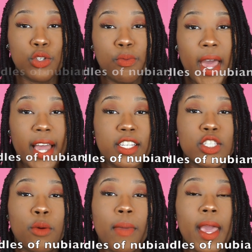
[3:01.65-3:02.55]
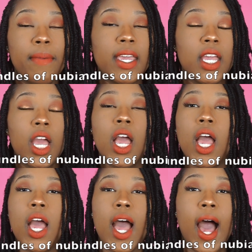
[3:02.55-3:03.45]
2 packs, so maybe
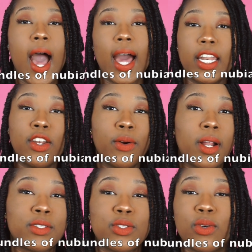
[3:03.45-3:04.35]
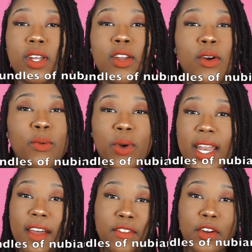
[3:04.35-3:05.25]
I didn't know what I was doing or
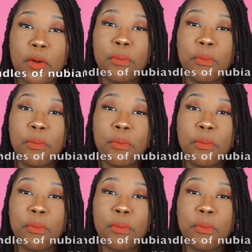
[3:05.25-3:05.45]
whatever,